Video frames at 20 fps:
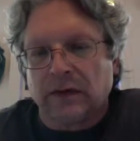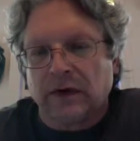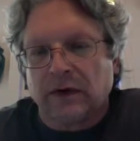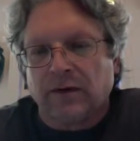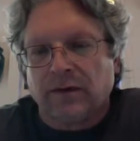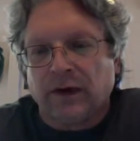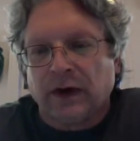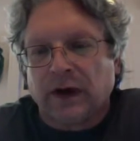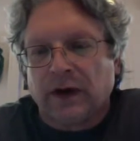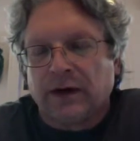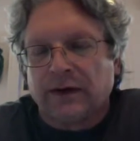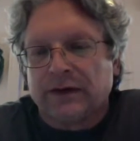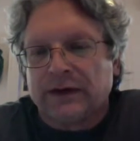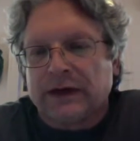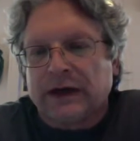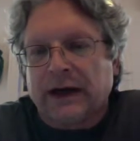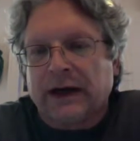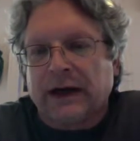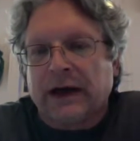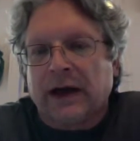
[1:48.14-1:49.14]
the field of
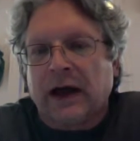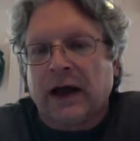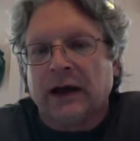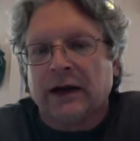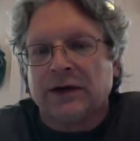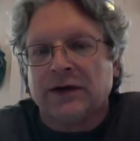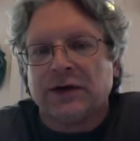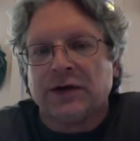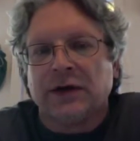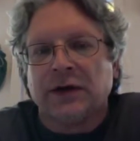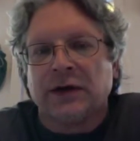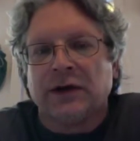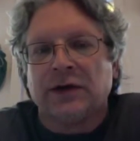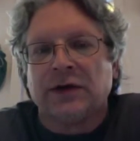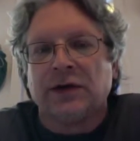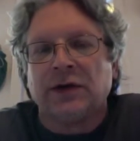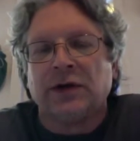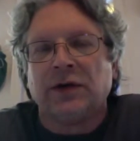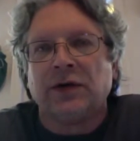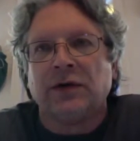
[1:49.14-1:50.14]
psychology
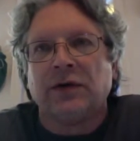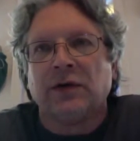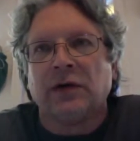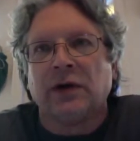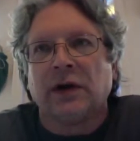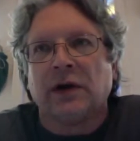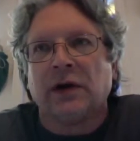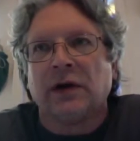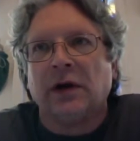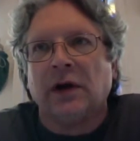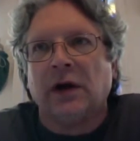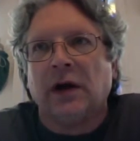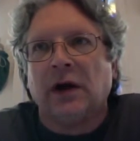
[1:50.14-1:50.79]
to the